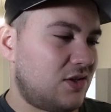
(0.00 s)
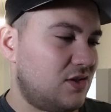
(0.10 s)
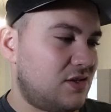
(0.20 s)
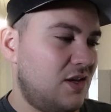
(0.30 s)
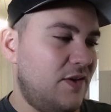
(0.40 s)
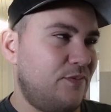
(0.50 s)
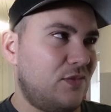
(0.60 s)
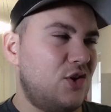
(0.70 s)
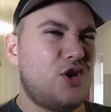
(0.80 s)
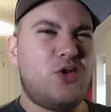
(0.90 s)
because
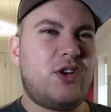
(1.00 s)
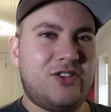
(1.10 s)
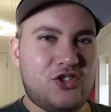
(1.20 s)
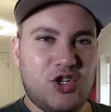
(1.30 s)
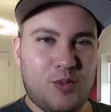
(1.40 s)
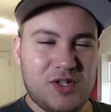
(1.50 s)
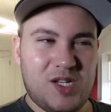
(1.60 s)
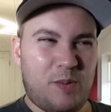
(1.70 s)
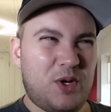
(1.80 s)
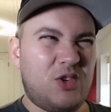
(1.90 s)
no consumer
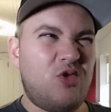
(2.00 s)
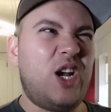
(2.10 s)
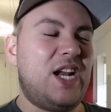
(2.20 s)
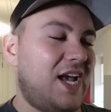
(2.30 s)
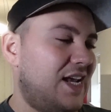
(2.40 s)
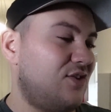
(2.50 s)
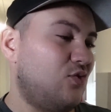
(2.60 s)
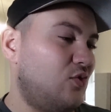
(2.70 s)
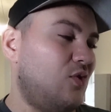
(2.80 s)
sub can really handle